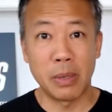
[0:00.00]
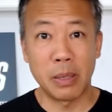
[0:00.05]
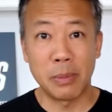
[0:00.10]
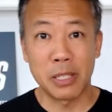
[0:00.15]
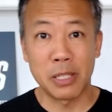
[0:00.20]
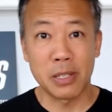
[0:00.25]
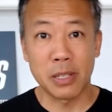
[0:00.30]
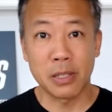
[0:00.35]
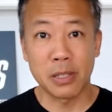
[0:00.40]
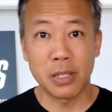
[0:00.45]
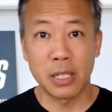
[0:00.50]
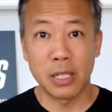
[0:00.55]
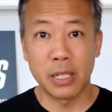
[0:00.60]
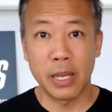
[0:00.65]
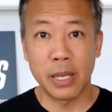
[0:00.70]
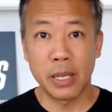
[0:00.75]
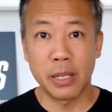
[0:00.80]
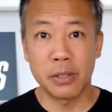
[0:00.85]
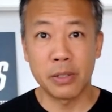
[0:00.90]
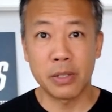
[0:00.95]
maybe 60
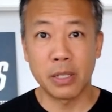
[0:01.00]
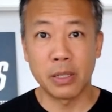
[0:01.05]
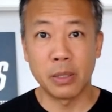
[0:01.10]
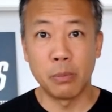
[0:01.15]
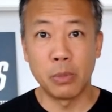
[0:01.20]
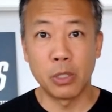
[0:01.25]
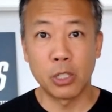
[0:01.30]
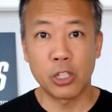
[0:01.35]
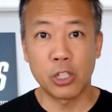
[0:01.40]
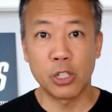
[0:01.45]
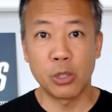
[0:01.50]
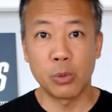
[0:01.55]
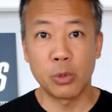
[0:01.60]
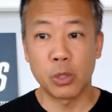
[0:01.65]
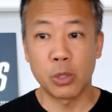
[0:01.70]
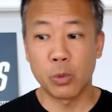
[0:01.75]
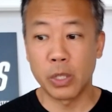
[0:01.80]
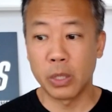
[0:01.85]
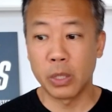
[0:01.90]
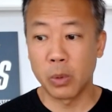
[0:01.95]
days, and the books she
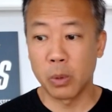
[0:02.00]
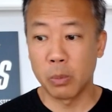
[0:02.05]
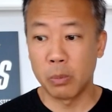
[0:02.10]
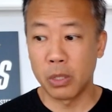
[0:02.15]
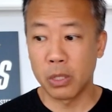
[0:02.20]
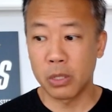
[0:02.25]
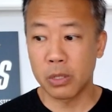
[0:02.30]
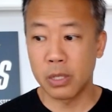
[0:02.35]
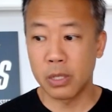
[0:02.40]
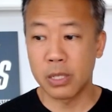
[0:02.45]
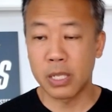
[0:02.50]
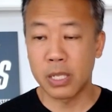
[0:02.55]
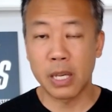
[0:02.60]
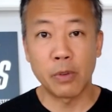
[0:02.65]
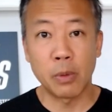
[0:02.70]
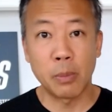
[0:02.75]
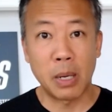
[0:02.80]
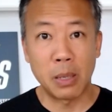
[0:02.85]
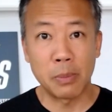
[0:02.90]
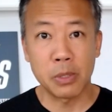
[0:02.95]
was reading were books to save
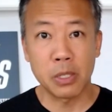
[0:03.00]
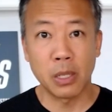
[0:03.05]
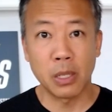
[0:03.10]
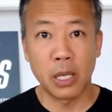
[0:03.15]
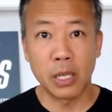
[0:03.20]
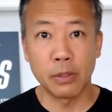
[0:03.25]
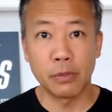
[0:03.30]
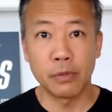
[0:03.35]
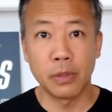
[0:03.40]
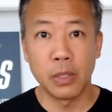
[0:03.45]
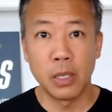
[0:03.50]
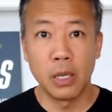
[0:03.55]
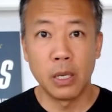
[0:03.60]
her mom's life.